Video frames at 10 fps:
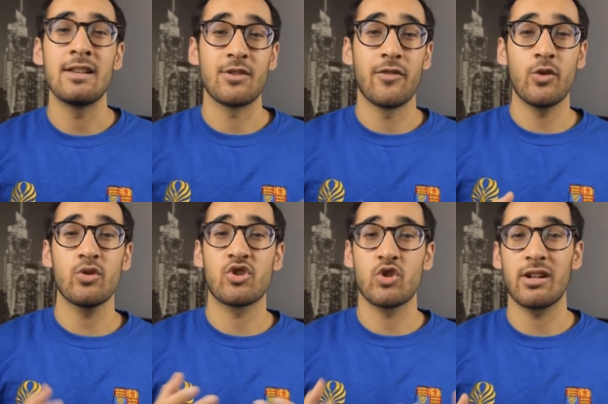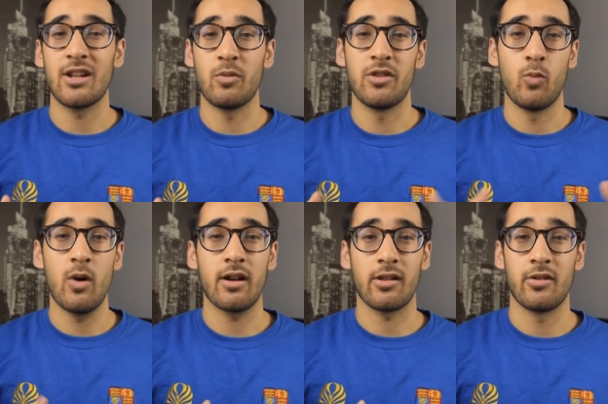So if you're struggling with the
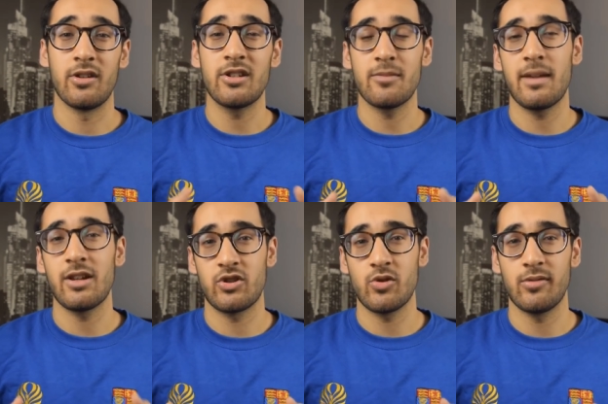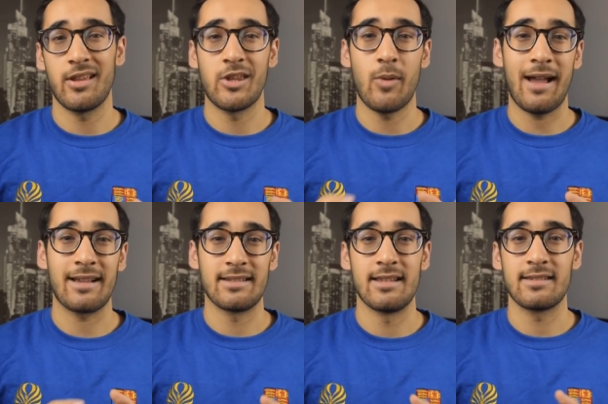workload, you need to make sure that you
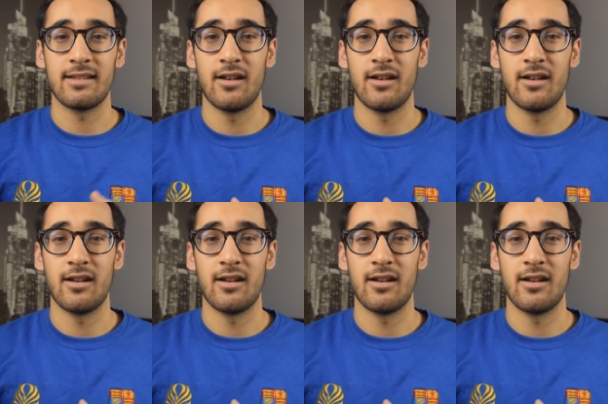access uh,